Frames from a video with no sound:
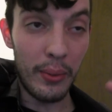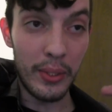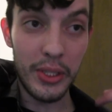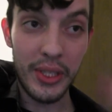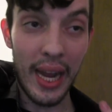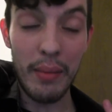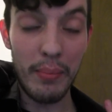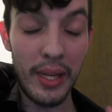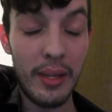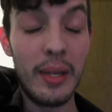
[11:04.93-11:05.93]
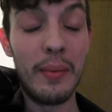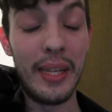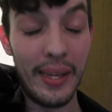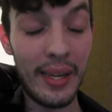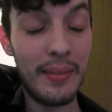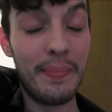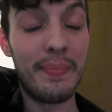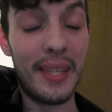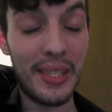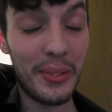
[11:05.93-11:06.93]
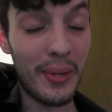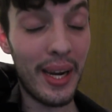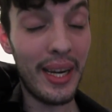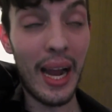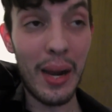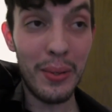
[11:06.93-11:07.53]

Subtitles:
or Skype me. Yep, that's right.